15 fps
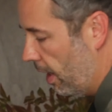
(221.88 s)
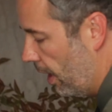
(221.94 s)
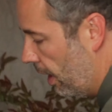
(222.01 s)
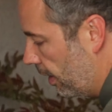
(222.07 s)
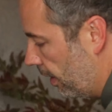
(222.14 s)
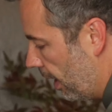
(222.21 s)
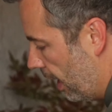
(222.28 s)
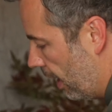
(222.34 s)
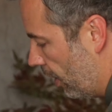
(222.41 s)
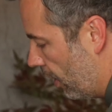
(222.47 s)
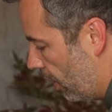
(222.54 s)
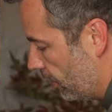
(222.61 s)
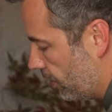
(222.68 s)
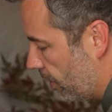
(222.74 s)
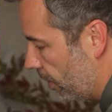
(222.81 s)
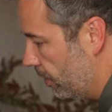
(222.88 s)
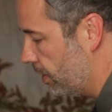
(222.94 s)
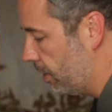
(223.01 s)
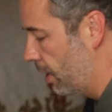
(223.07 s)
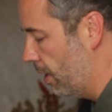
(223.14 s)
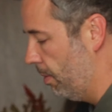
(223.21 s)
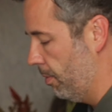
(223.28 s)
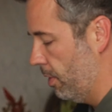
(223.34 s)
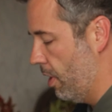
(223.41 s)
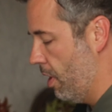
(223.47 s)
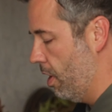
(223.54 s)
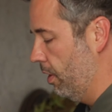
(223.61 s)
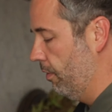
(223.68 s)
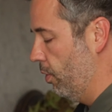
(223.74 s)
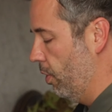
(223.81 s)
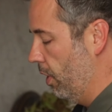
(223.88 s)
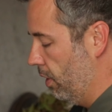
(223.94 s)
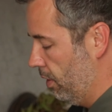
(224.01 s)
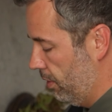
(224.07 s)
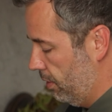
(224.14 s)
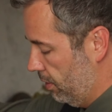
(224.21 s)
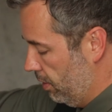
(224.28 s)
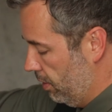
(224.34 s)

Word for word: And then also some olive oil.